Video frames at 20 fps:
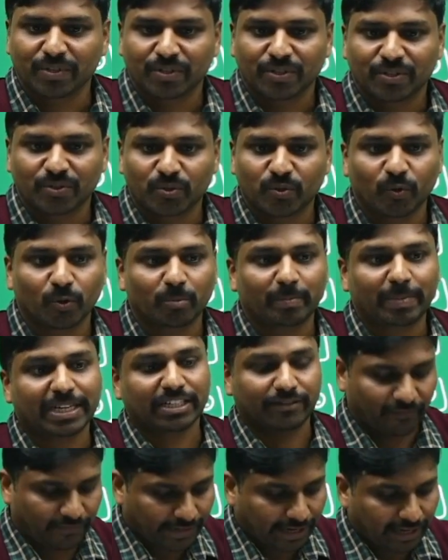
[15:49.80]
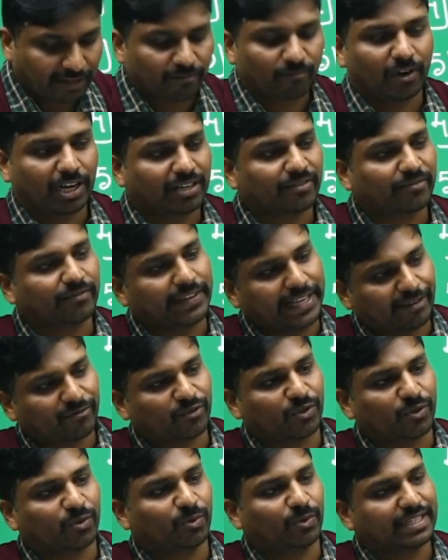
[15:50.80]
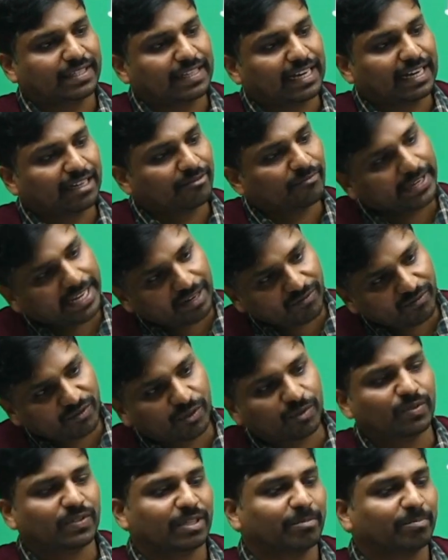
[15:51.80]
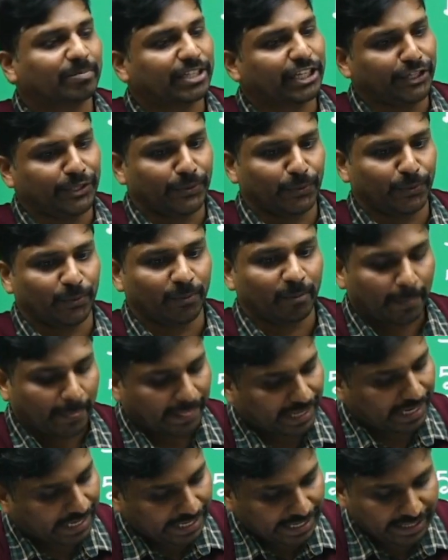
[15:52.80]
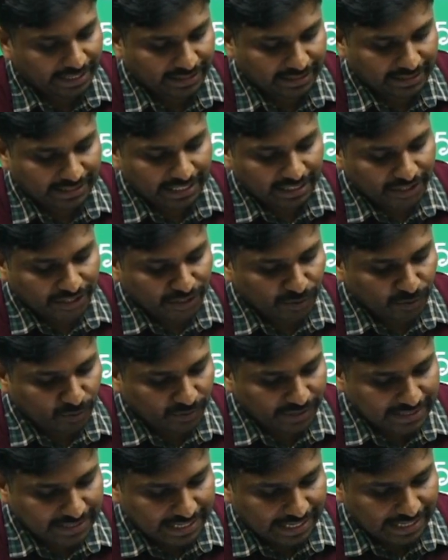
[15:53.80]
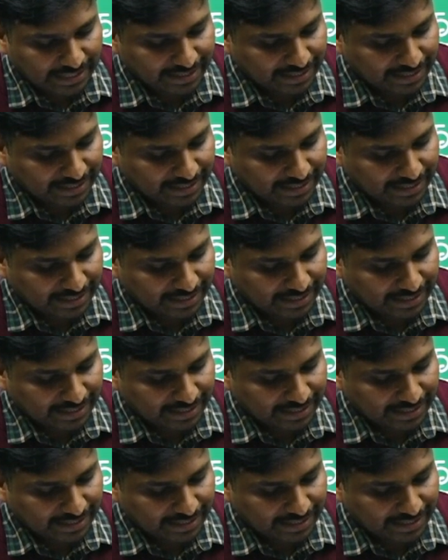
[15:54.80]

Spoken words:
So, but what we have to do is that we have to do something new, and that new is that